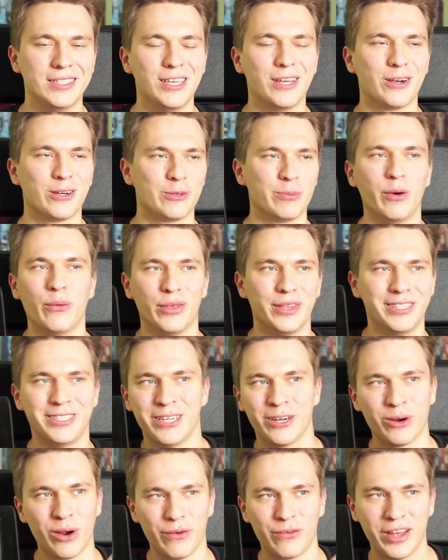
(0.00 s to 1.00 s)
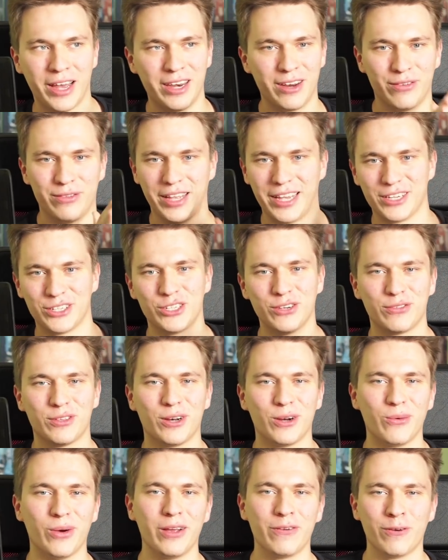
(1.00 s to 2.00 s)
years, but with Zero, I've kind of like
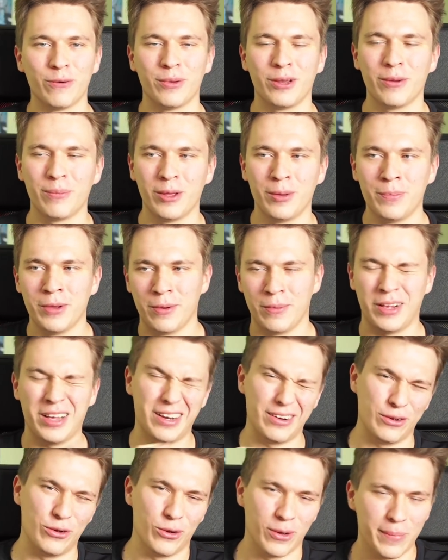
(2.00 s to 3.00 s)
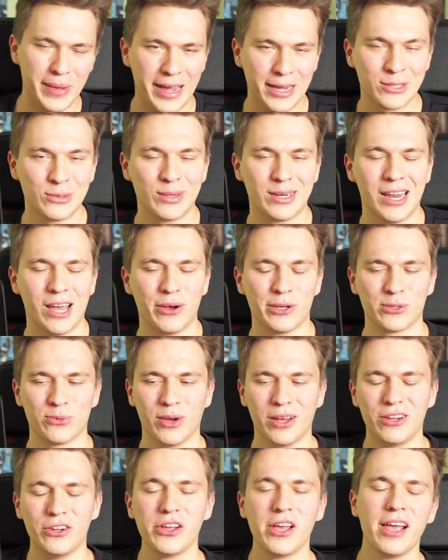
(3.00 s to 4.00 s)
shifted away from it a bit, but I'm kind of going back to it now as
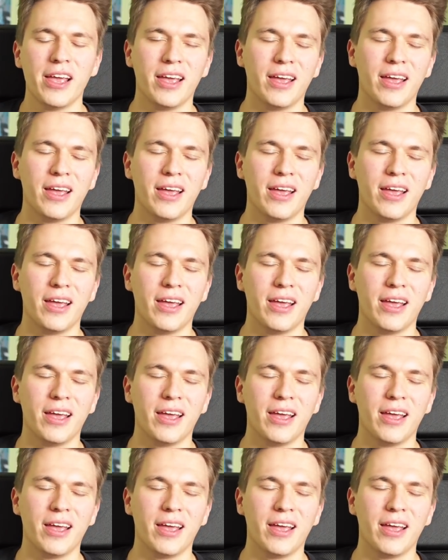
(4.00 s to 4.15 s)
well.